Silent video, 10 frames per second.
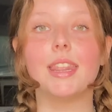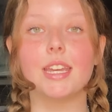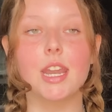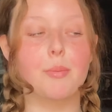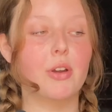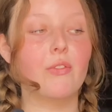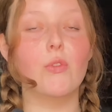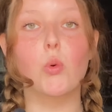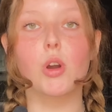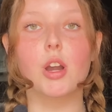And then number
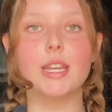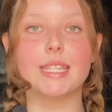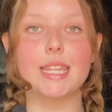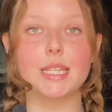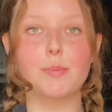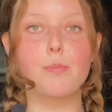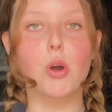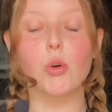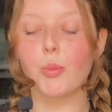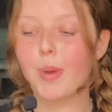four is this
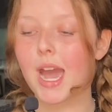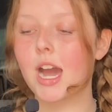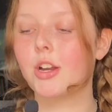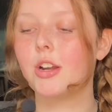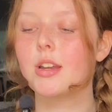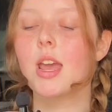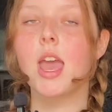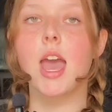bone pattern.